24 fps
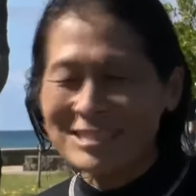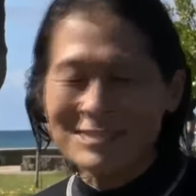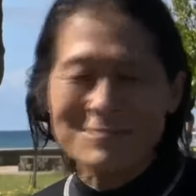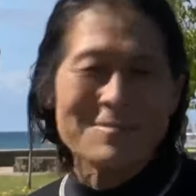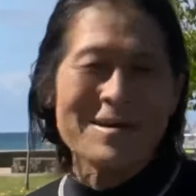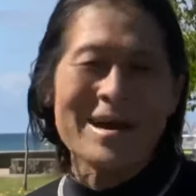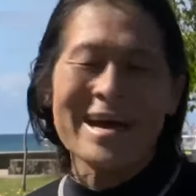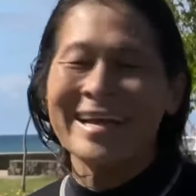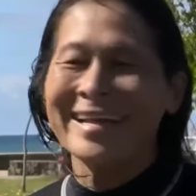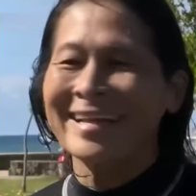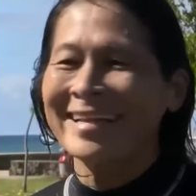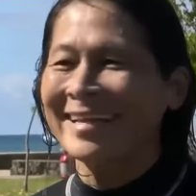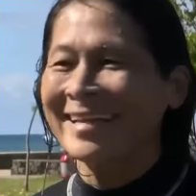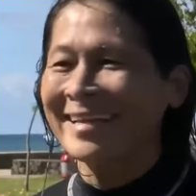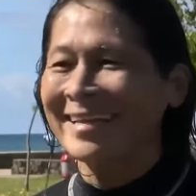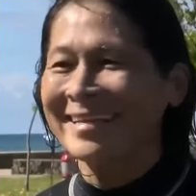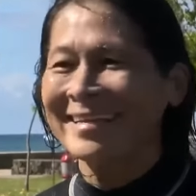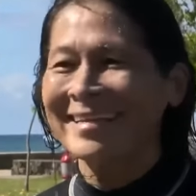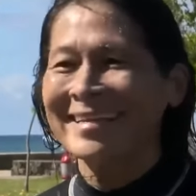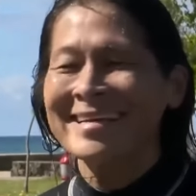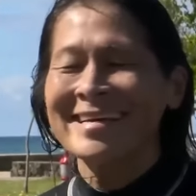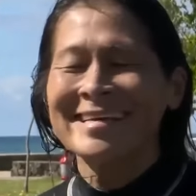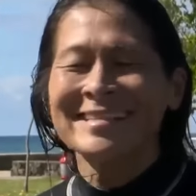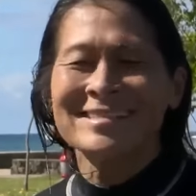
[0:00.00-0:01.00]

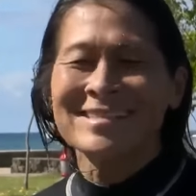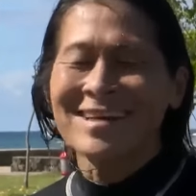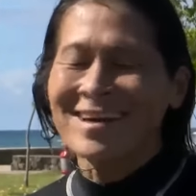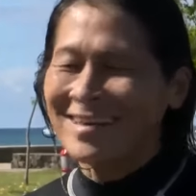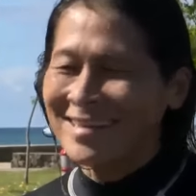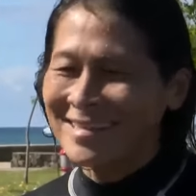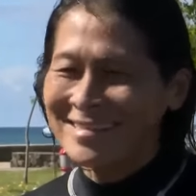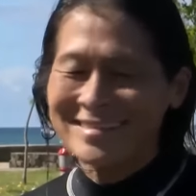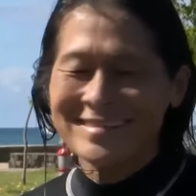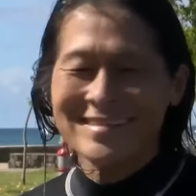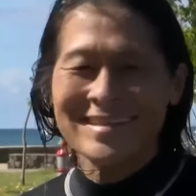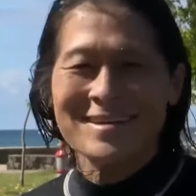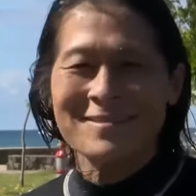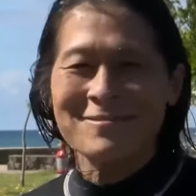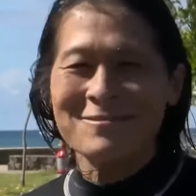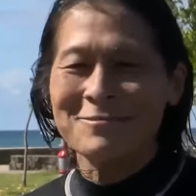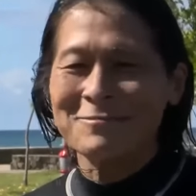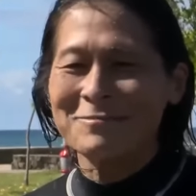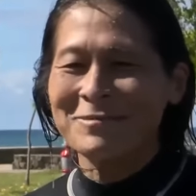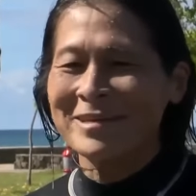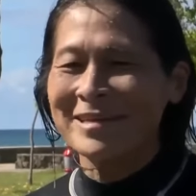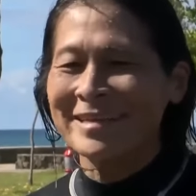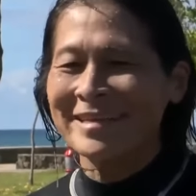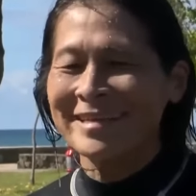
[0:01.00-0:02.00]
smiling, talking to
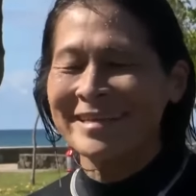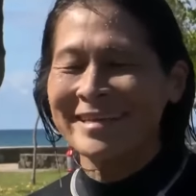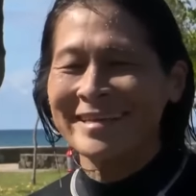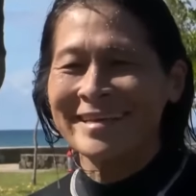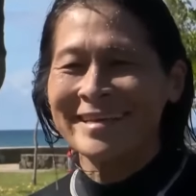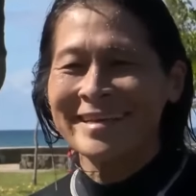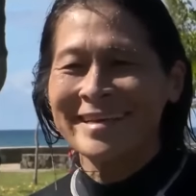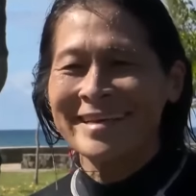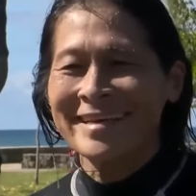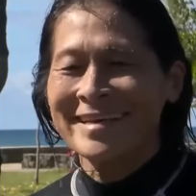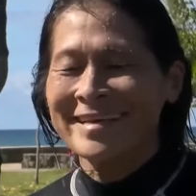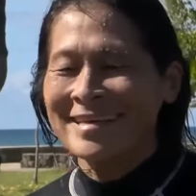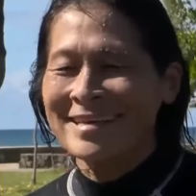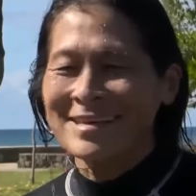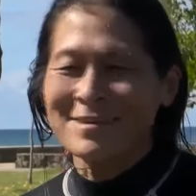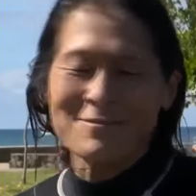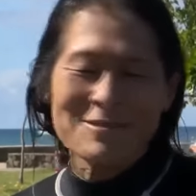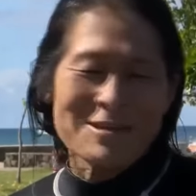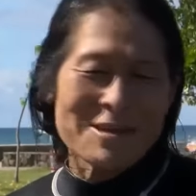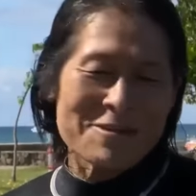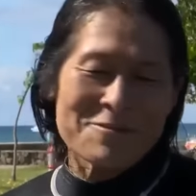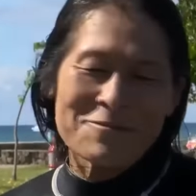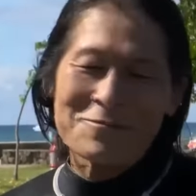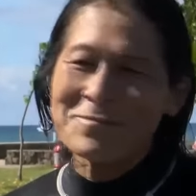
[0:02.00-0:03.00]
everybody
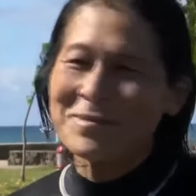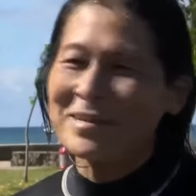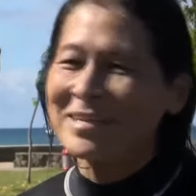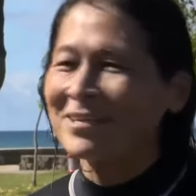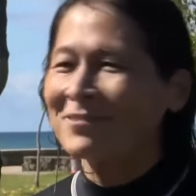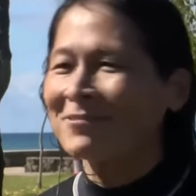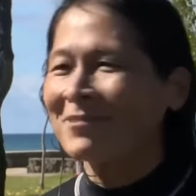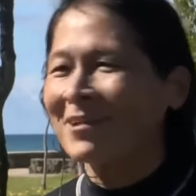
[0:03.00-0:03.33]
giving everybody